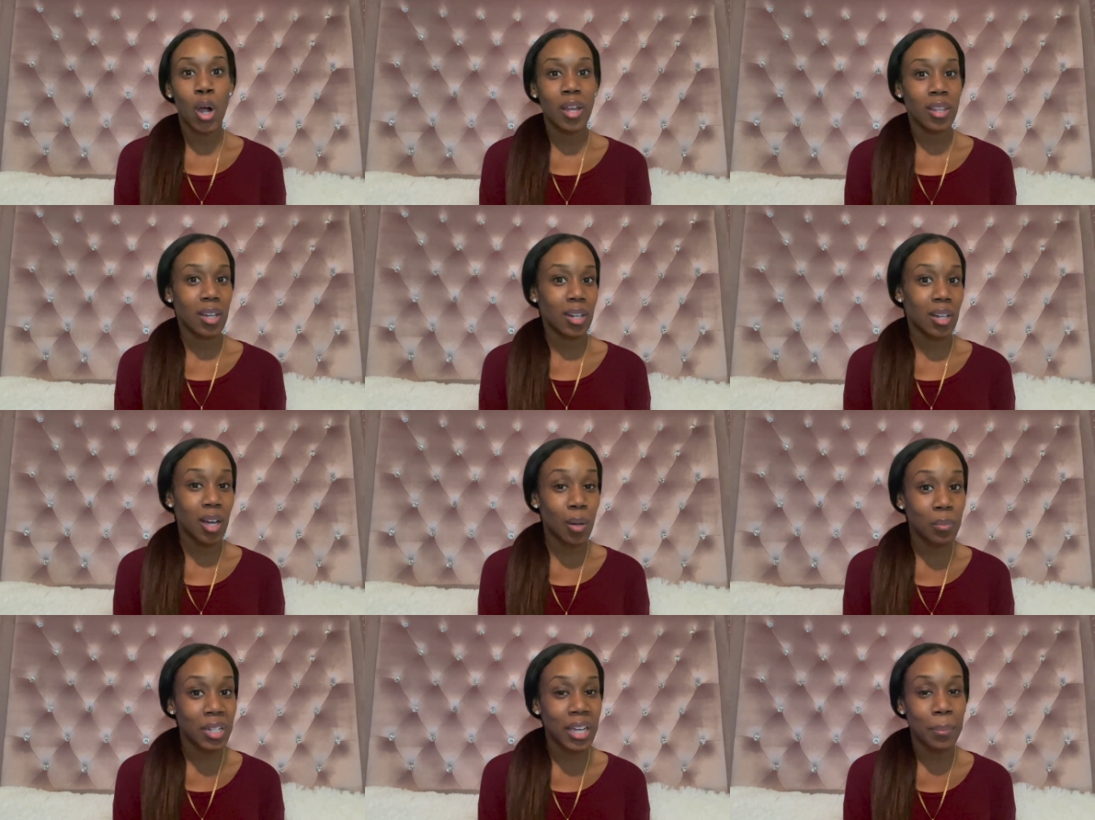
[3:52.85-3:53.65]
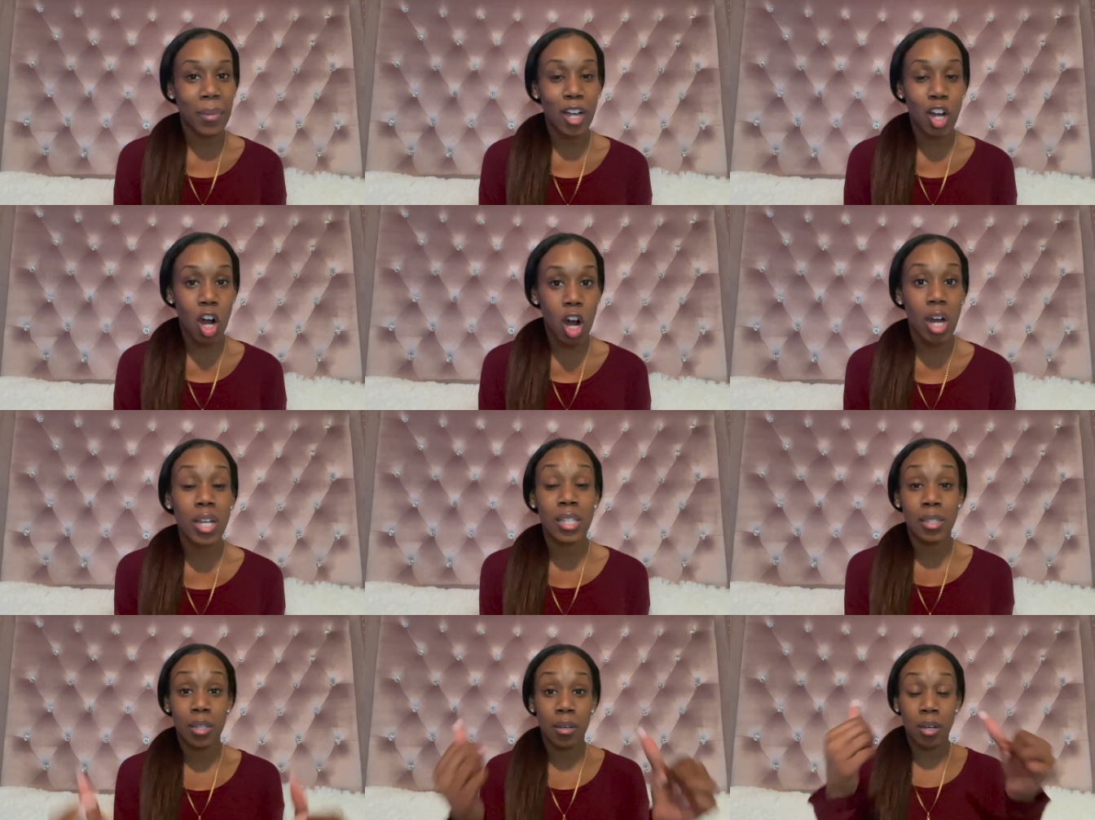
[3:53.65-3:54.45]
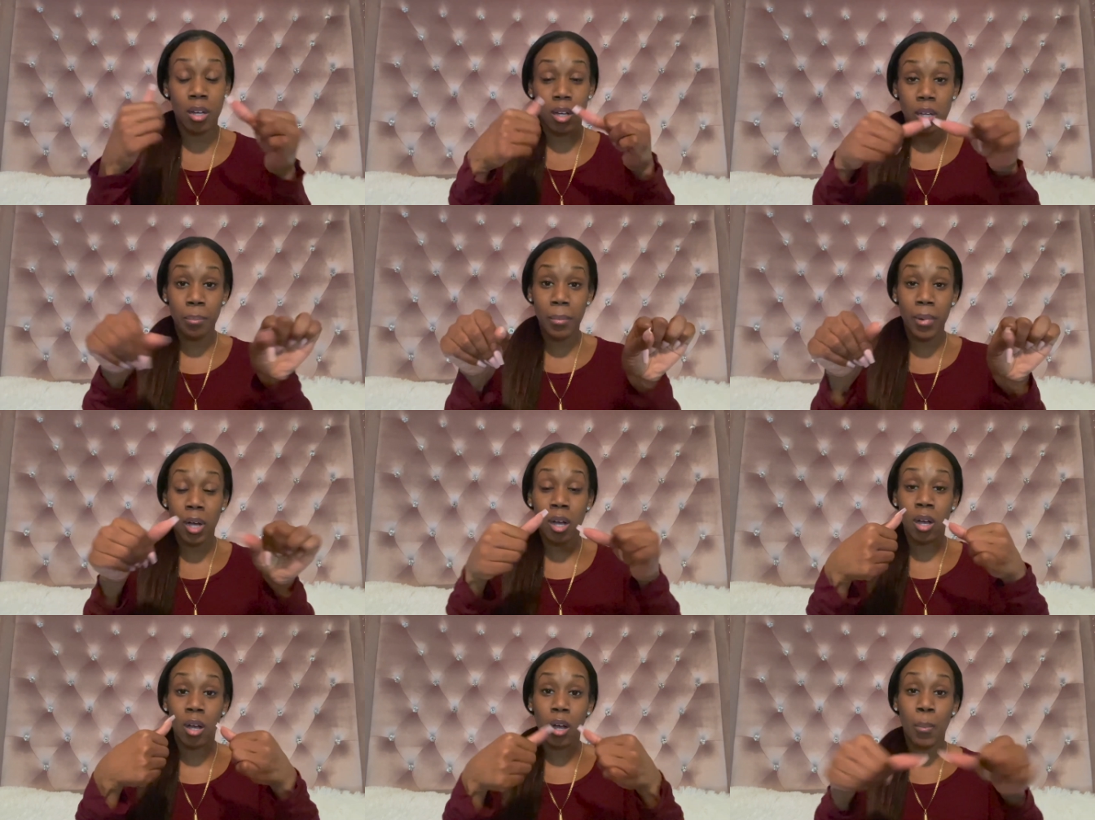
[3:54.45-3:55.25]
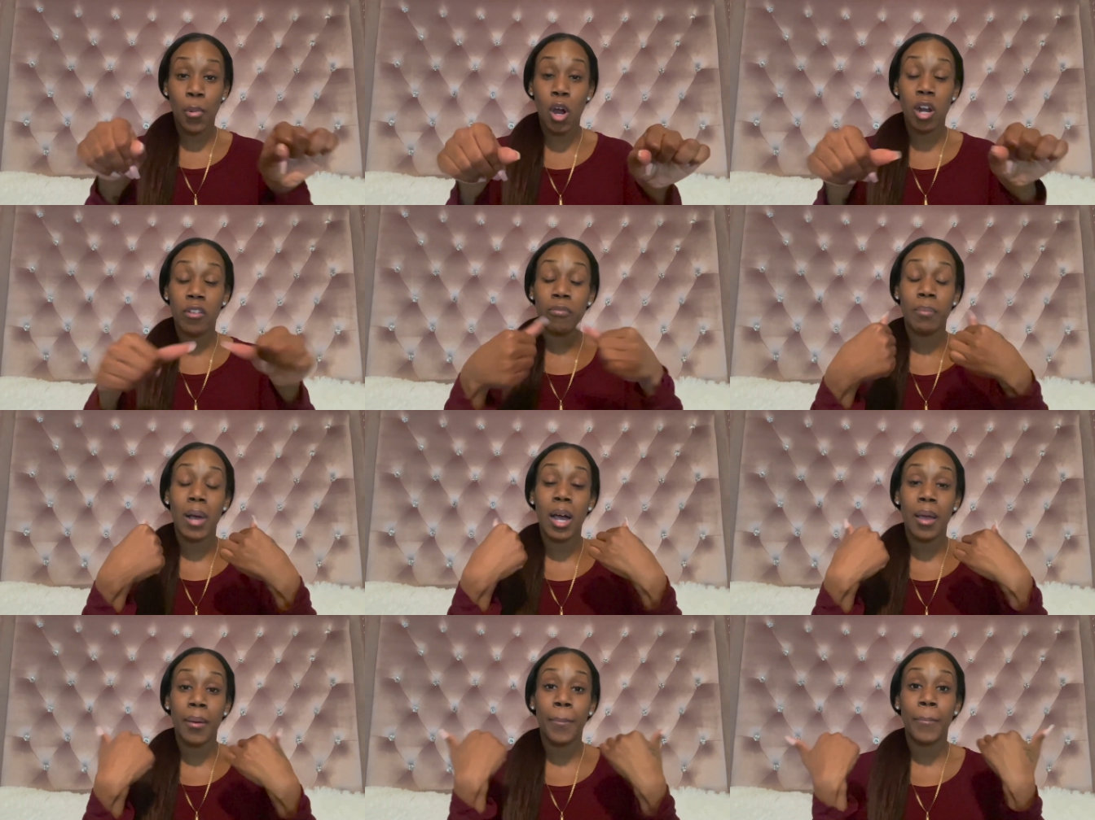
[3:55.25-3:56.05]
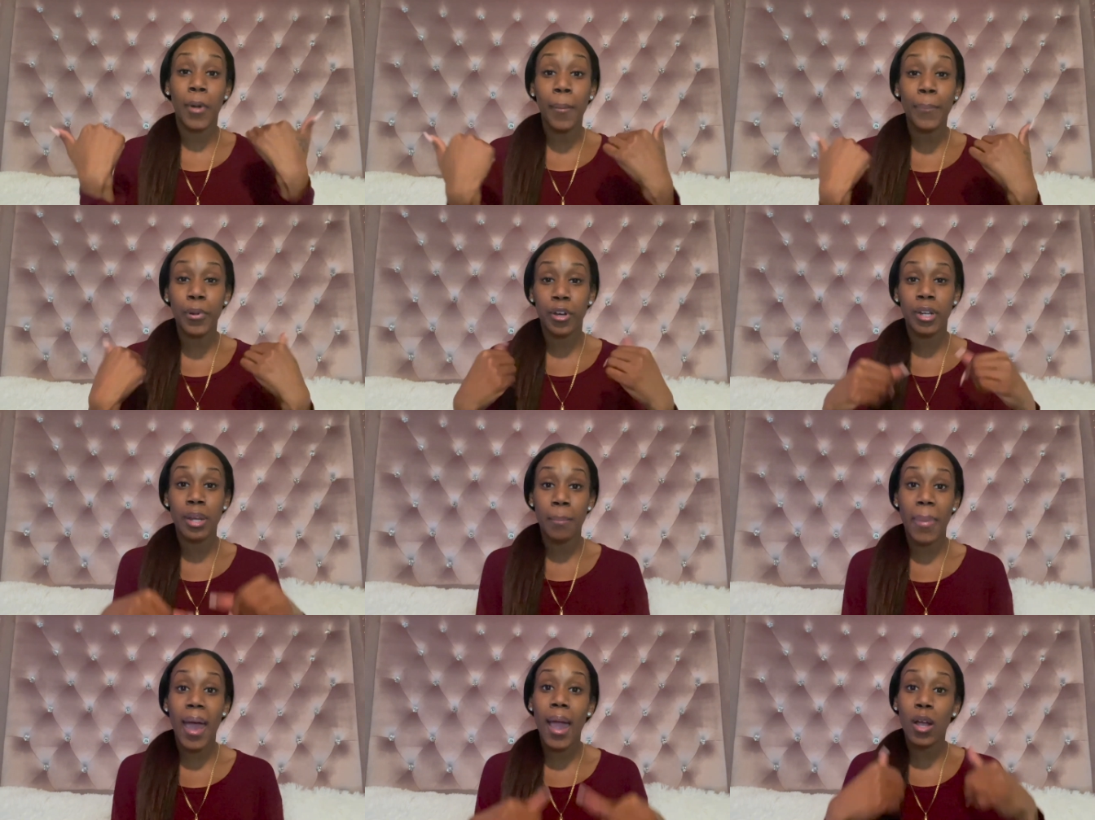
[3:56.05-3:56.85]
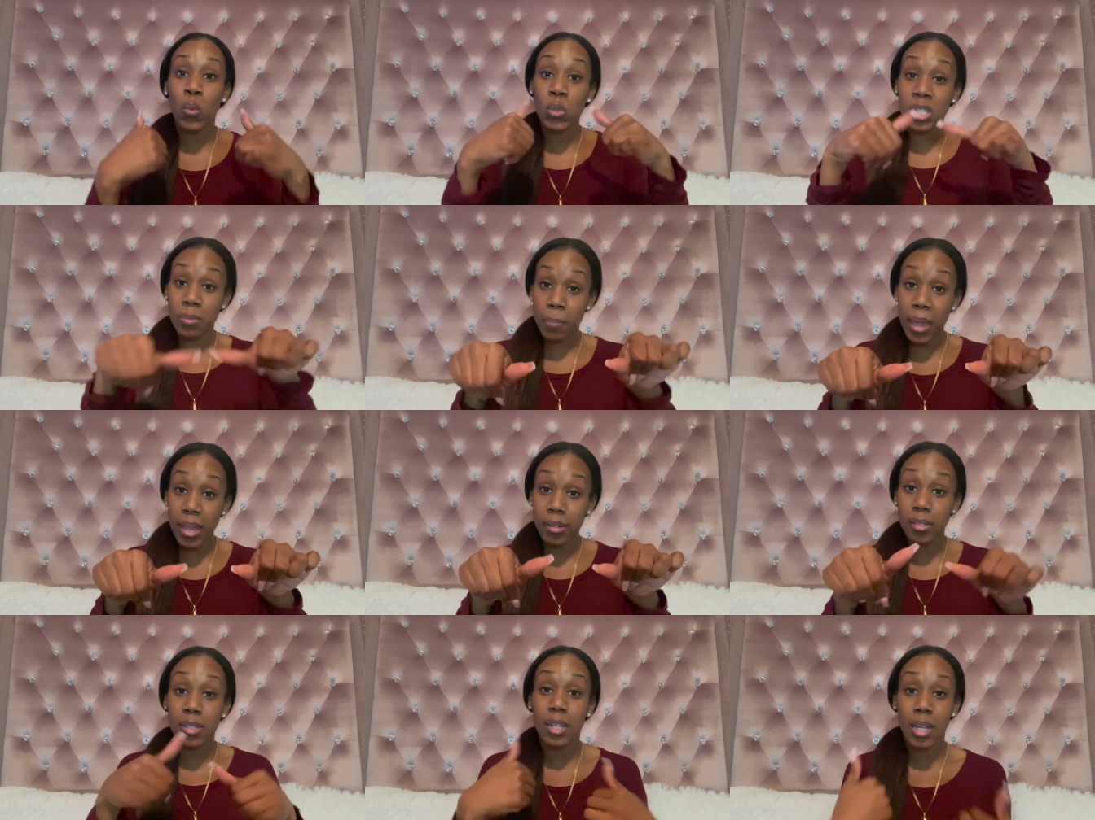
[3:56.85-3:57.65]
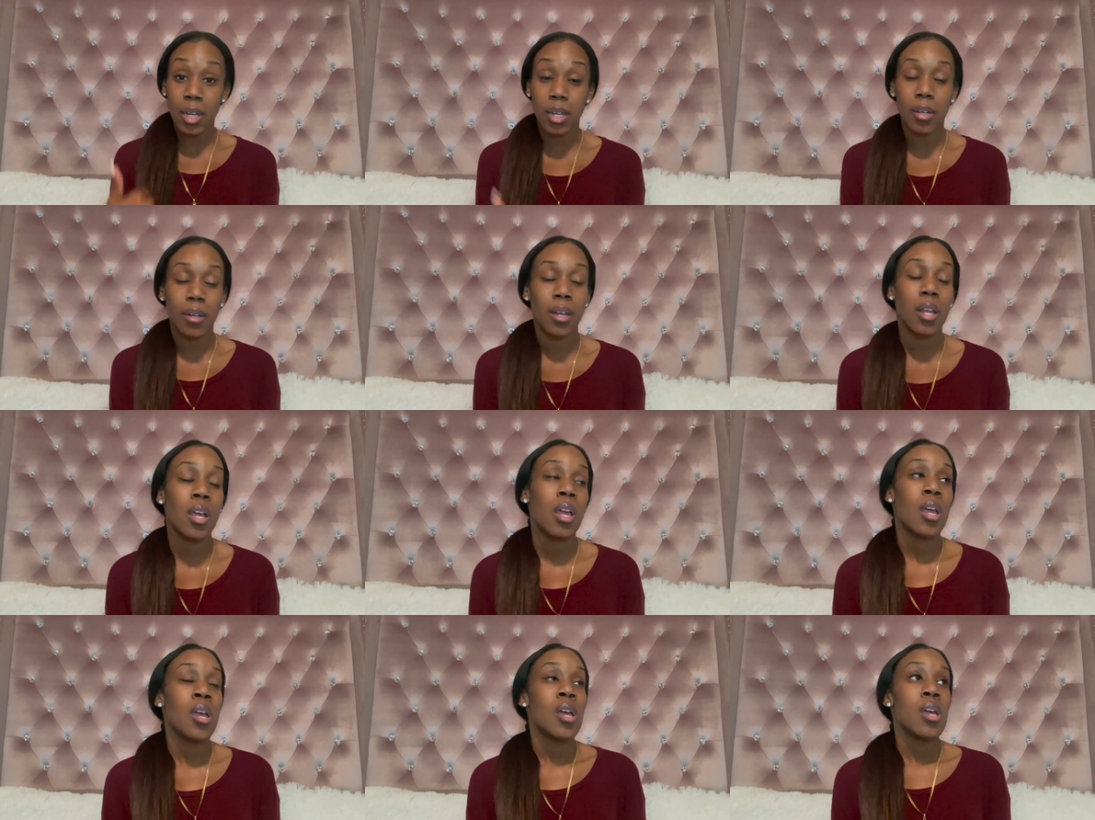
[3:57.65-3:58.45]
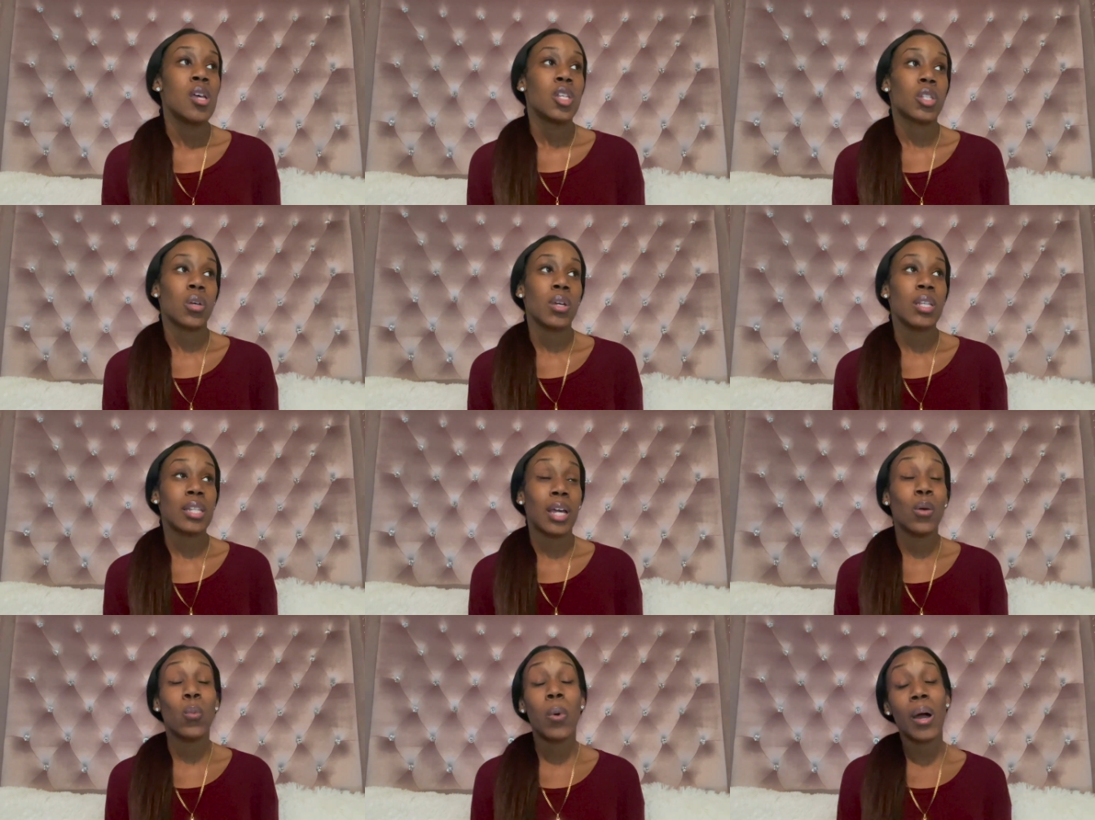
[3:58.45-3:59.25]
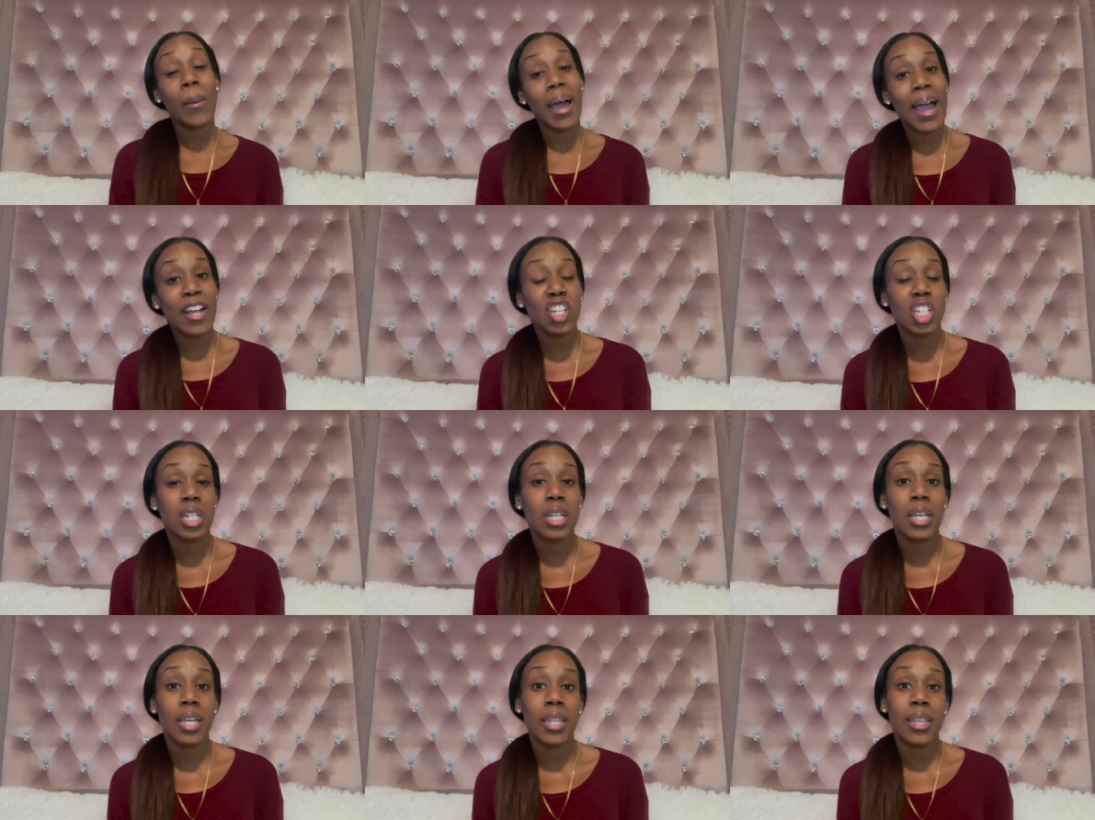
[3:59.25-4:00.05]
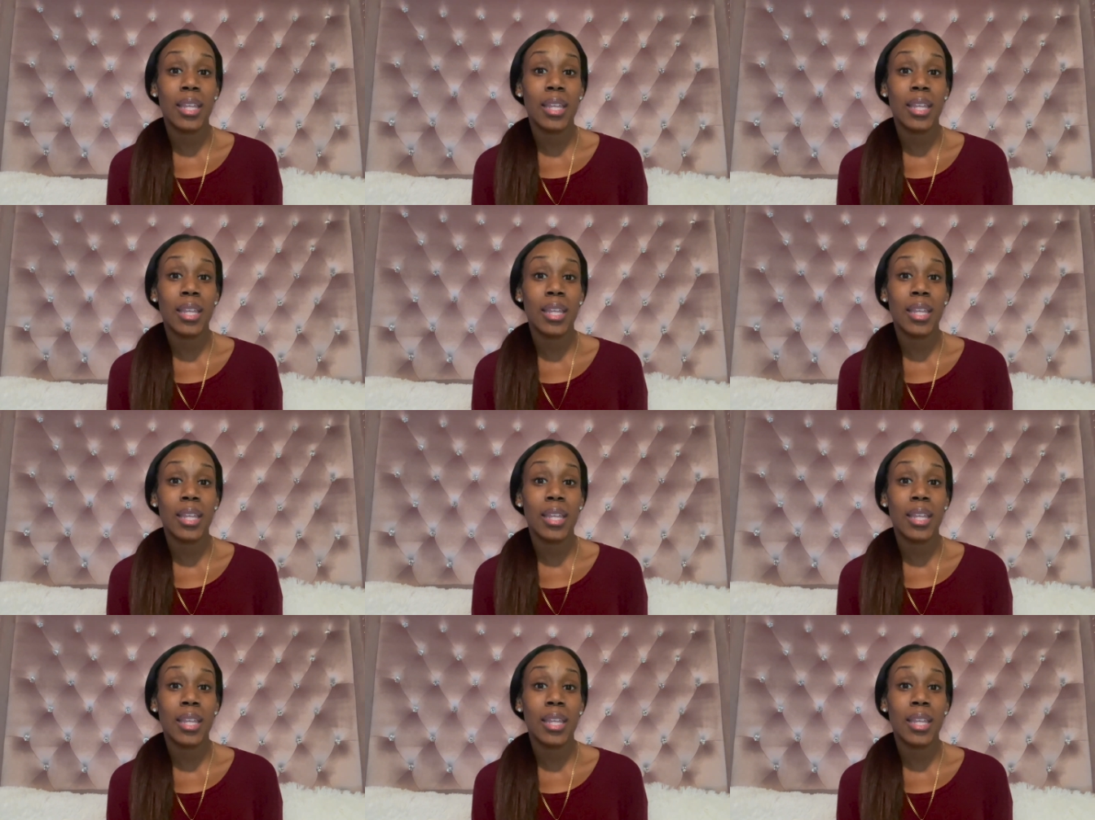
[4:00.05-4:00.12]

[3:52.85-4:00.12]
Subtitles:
Are they going to come look at my car? Because a part of my bumper in the back was bent in. So he's like, well, actually,